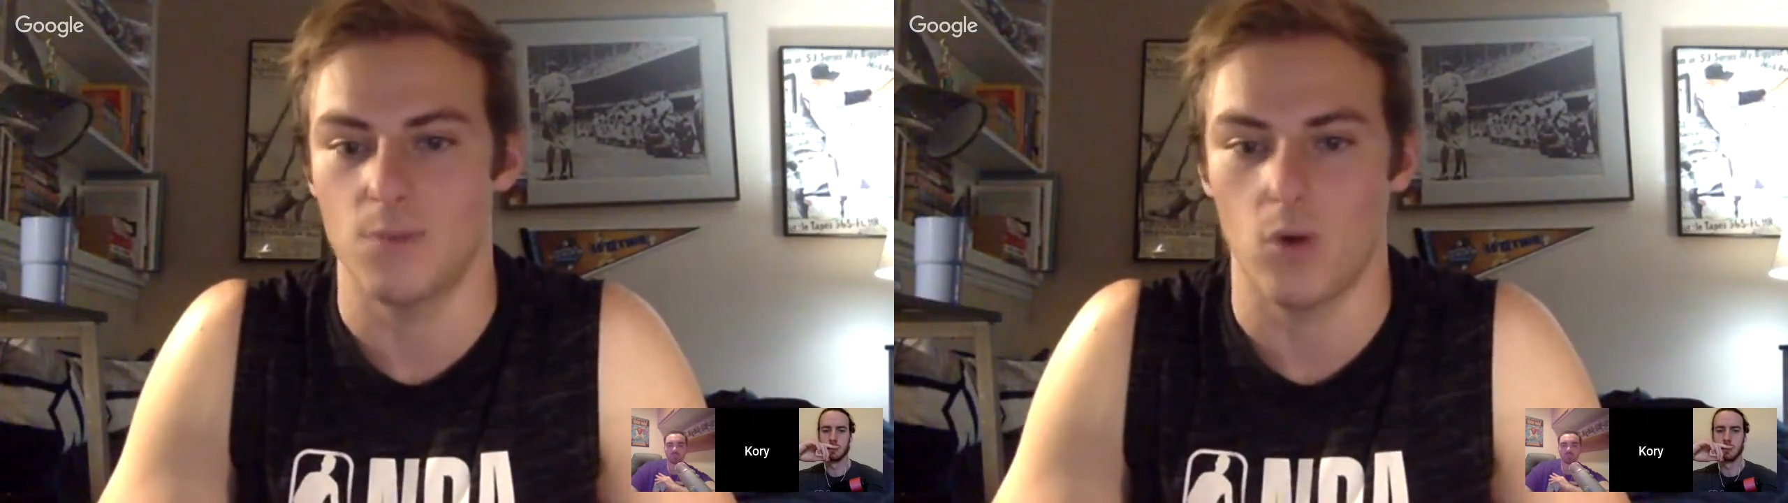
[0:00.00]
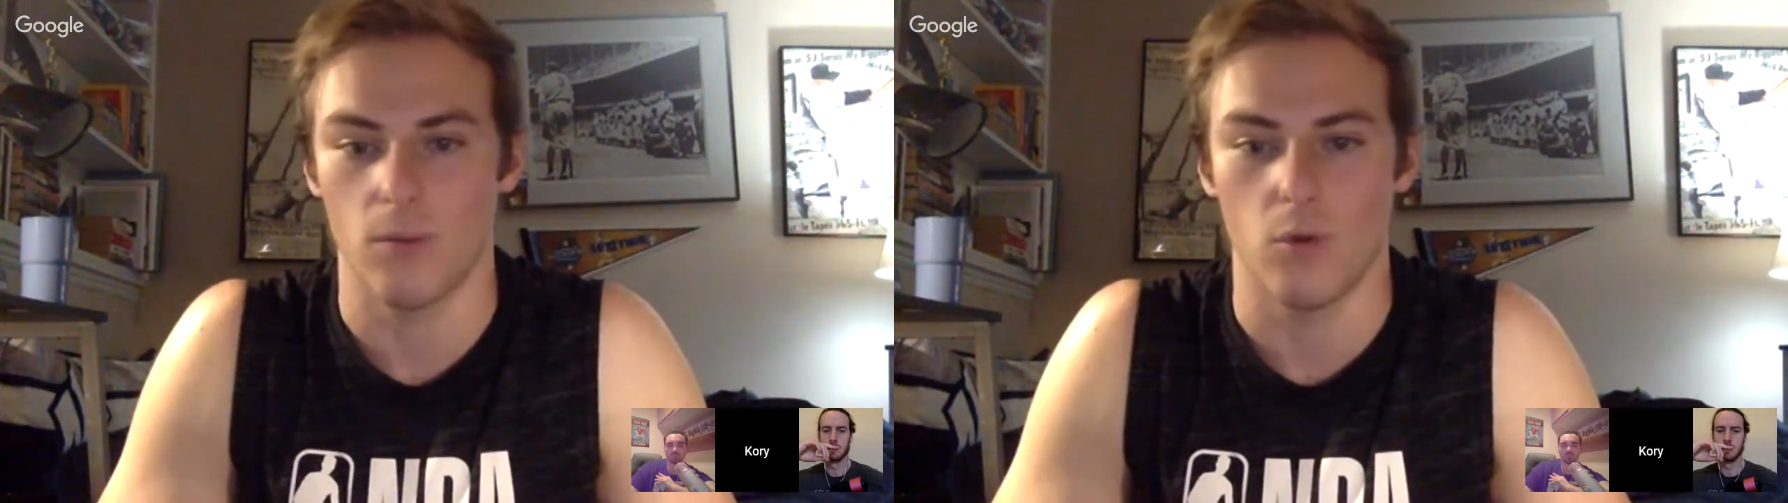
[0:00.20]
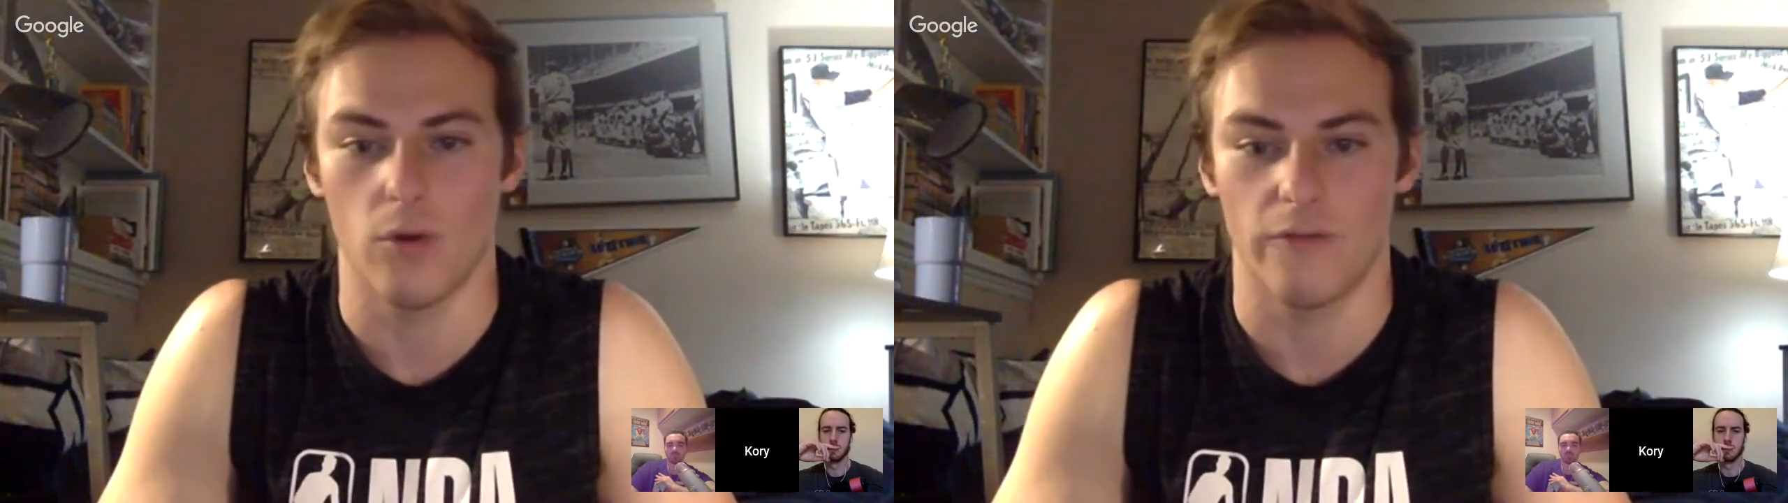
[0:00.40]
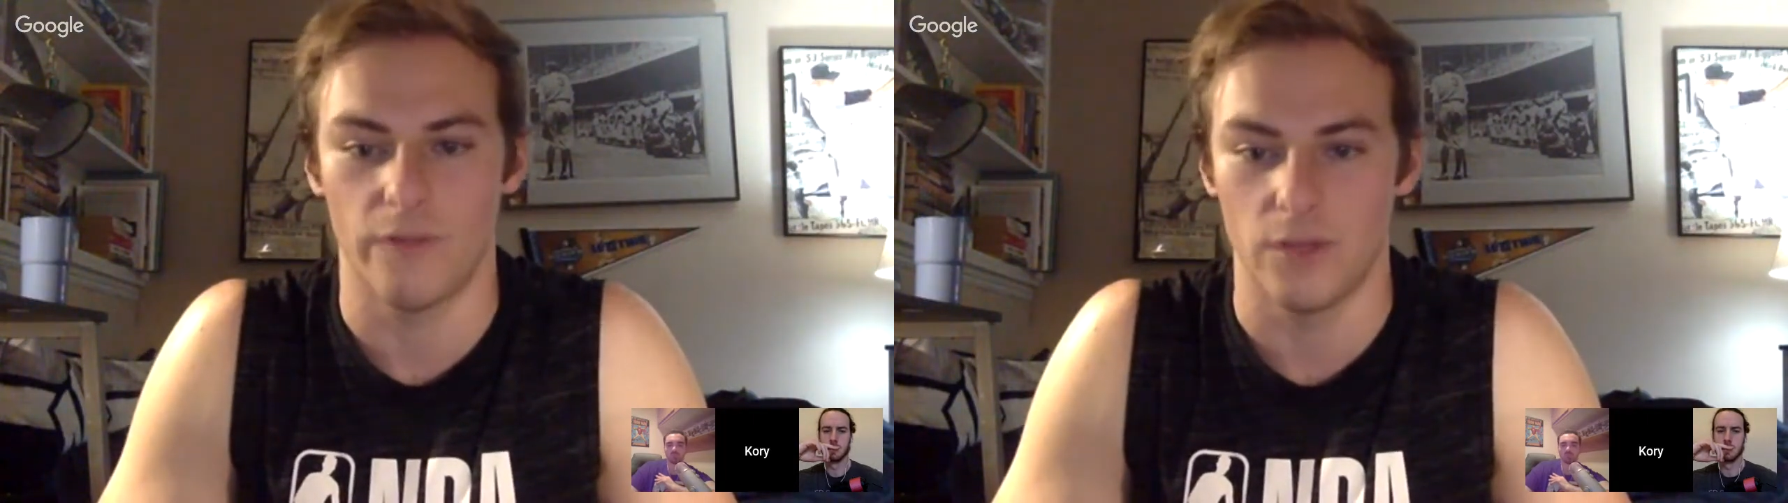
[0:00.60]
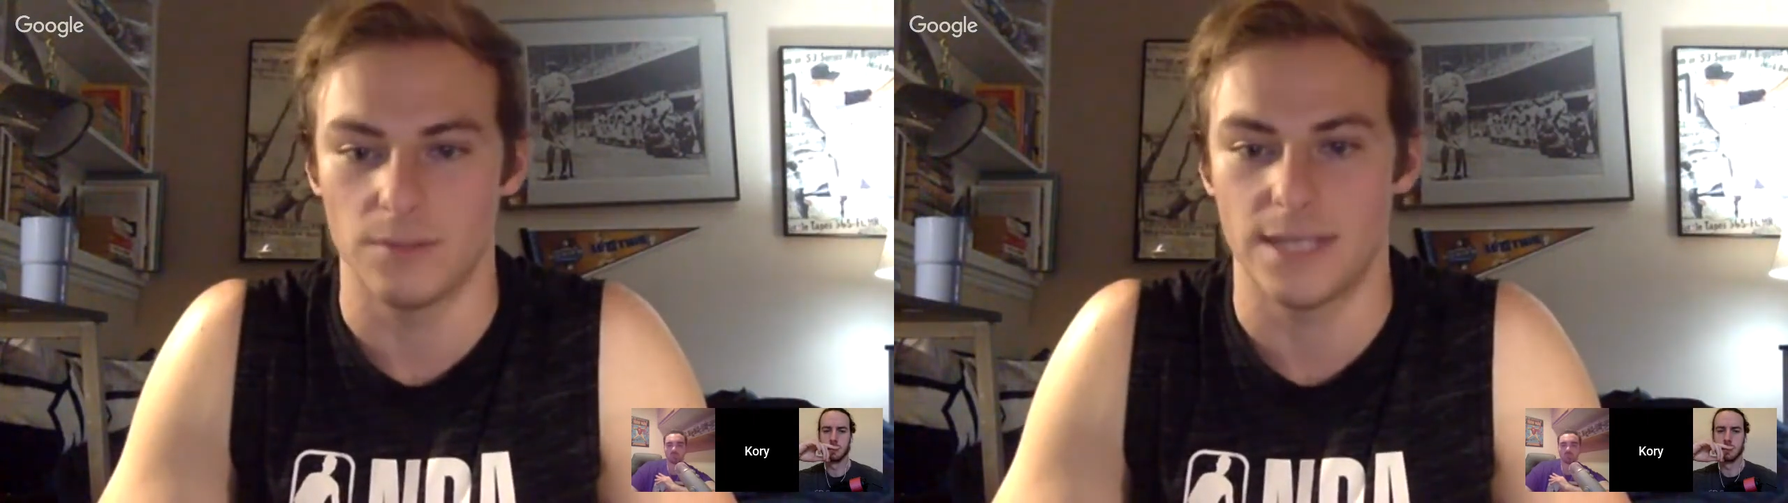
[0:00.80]
more and more
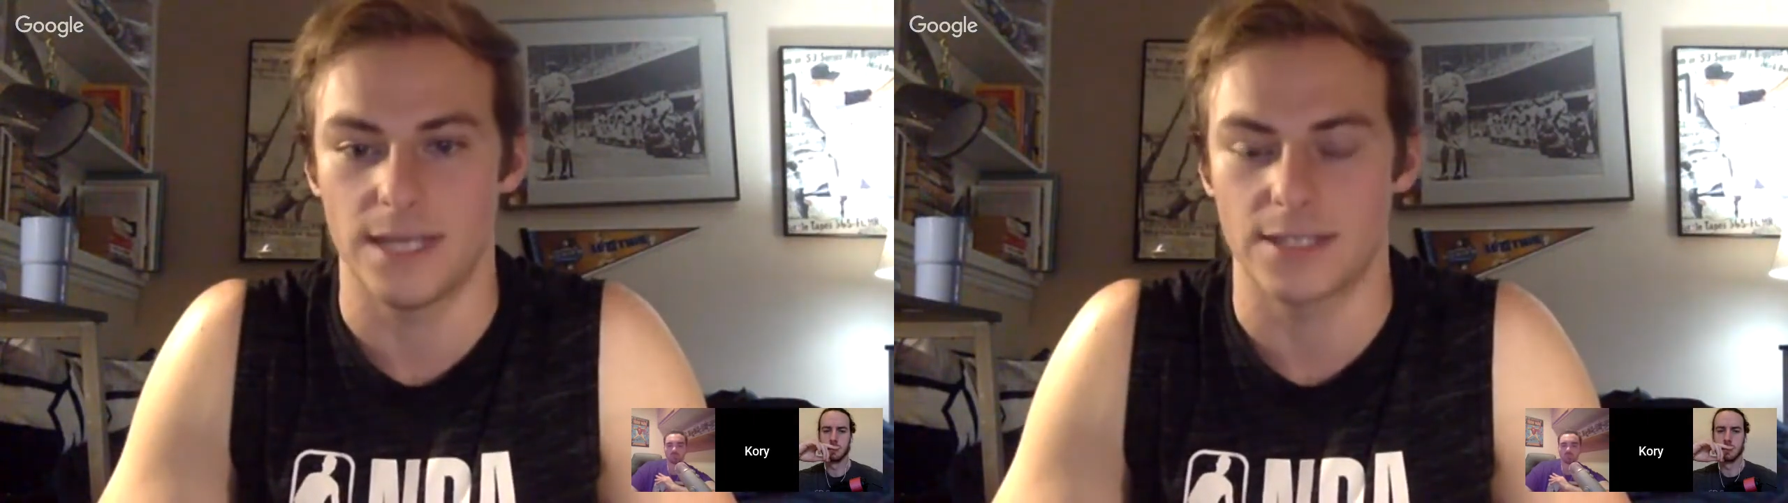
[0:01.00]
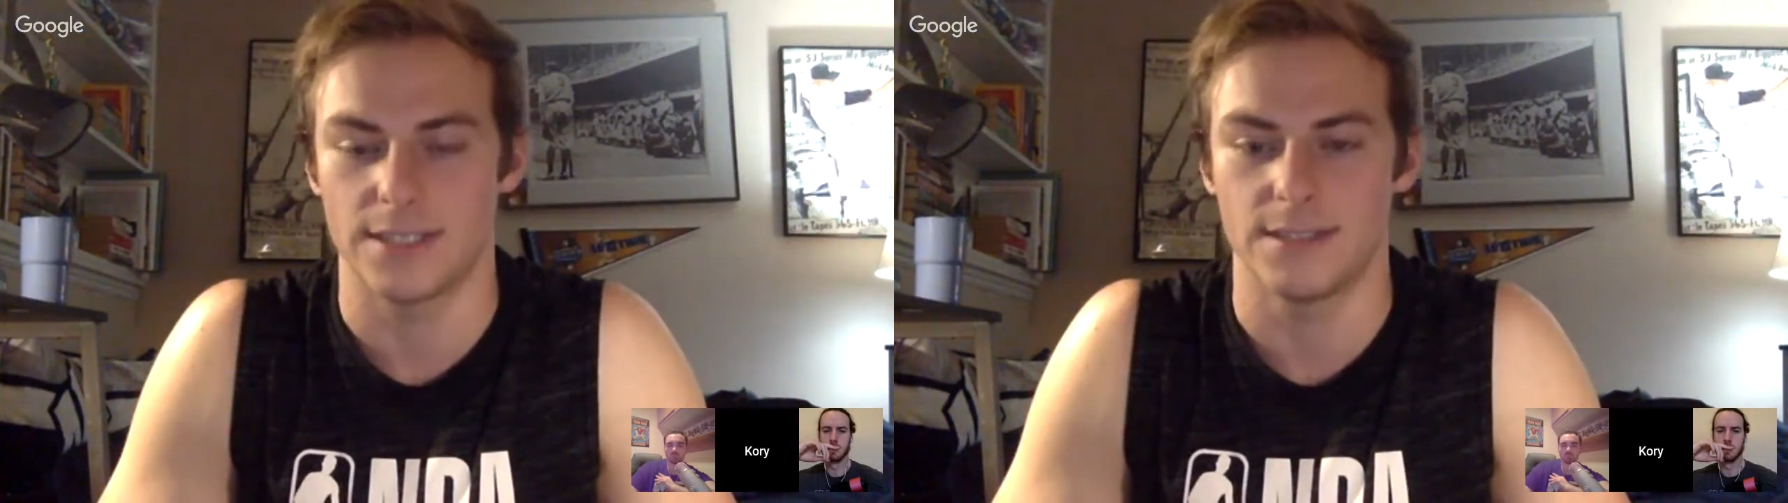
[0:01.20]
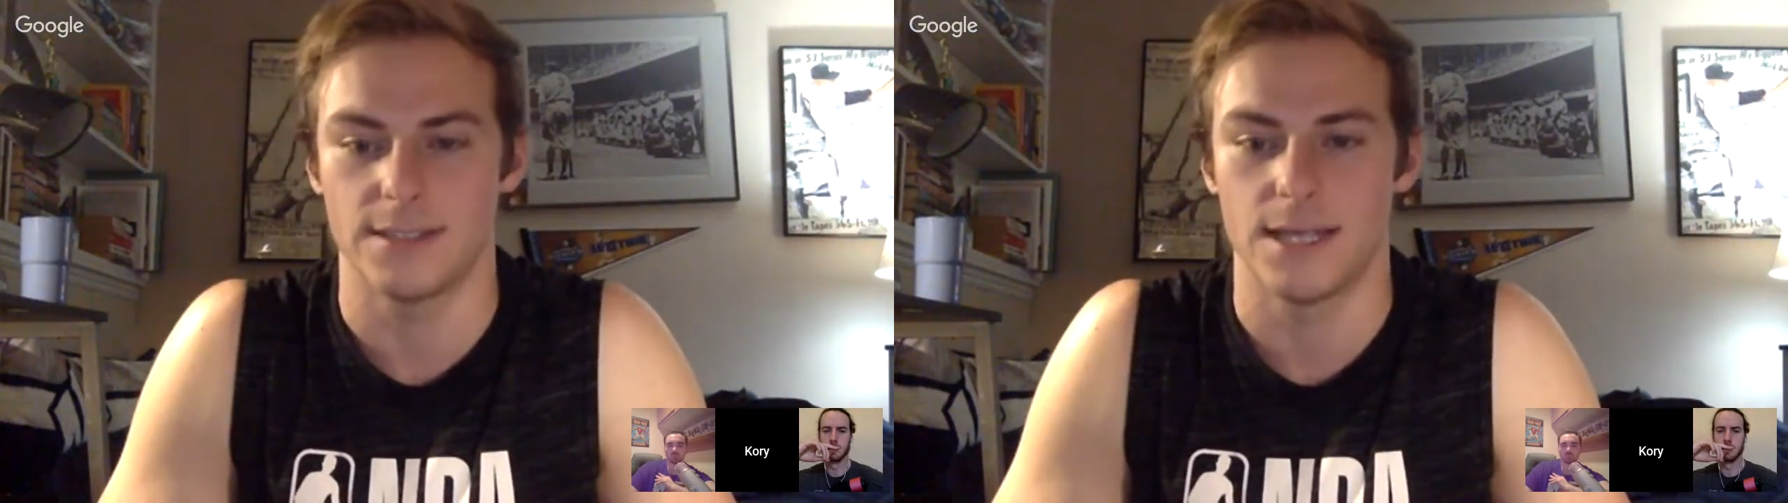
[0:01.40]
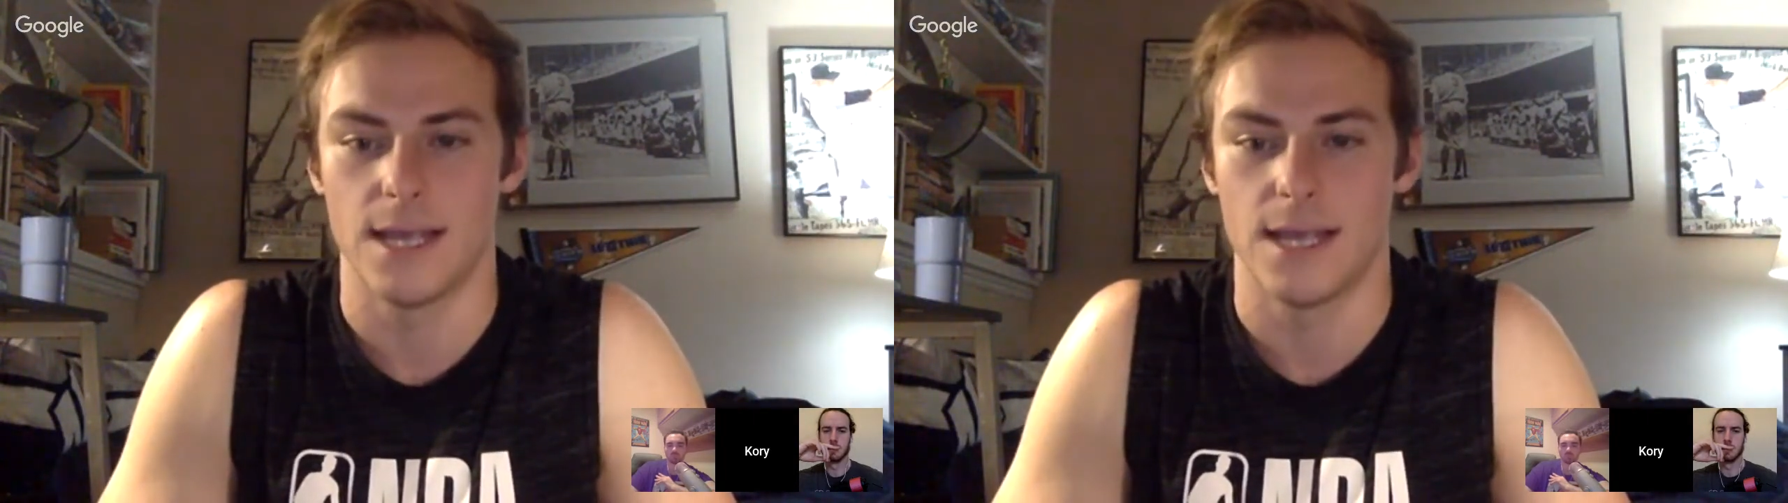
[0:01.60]
film sessions.